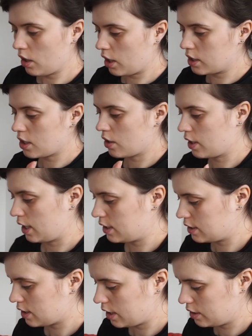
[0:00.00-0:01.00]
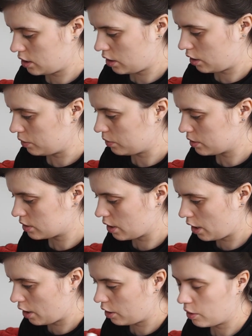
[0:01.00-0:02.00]
Okie dokie, day two.
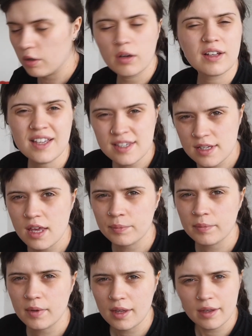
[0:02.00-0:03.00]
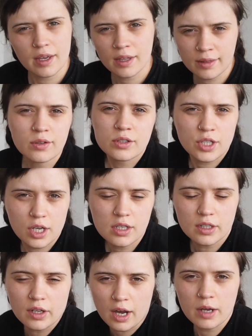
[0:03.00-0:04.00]
So yesterday it looked
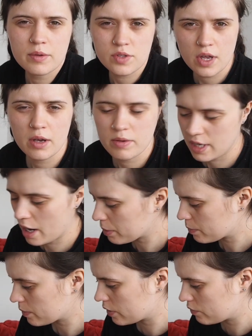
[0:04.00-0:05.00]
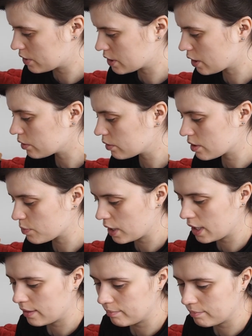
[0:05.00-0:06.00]
good. I was happy with the results.
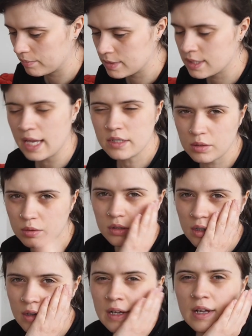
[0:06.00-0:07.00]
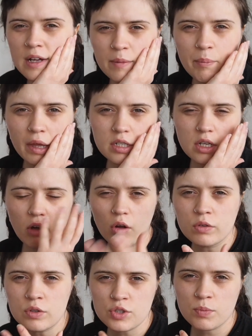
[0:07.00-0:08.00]
It settled better
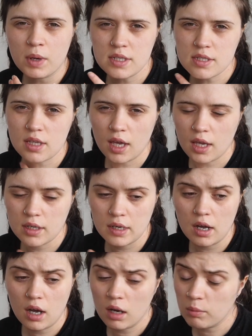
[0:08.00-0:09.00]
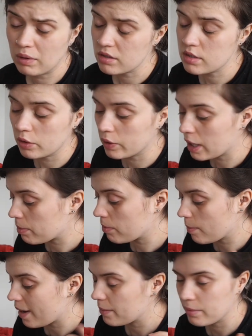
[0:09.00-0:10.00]
onto my skin while still keeping
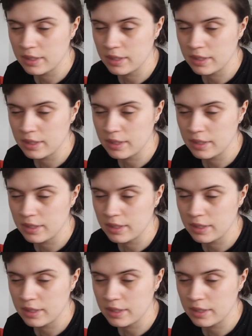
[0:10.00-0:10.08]
me matte.